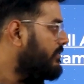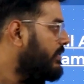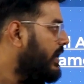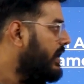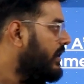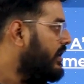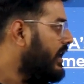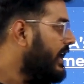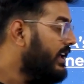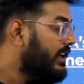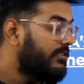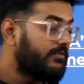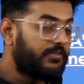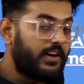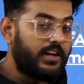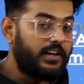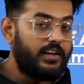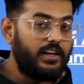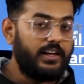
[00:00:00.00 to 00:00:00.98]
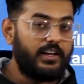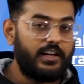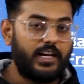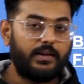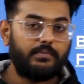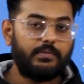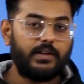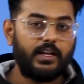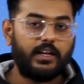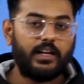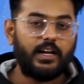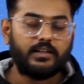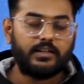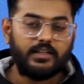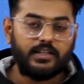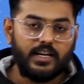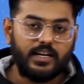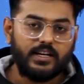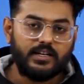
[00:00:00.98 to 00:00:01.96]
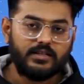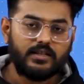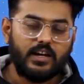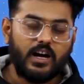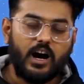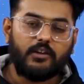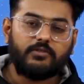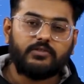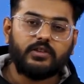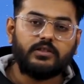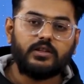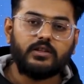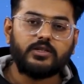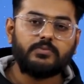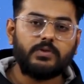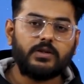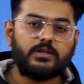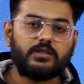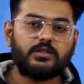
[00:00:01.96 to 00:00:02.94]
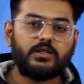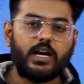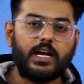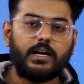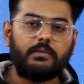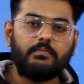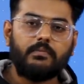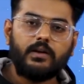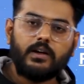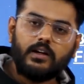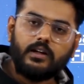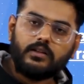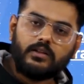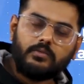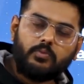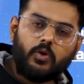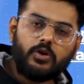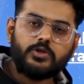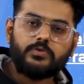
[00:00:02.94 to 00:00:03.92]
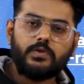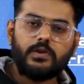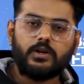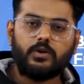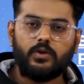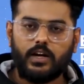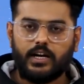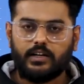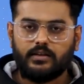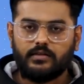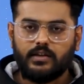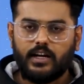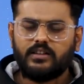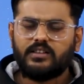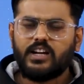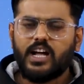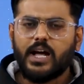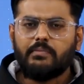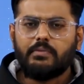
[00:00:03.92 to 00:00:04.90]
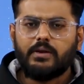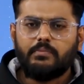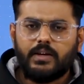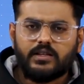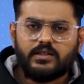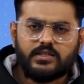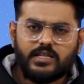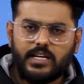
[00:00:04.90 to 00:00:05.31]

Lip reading: a manner, I can finally claim here that yes, after this much time, the balls will collide. And time remains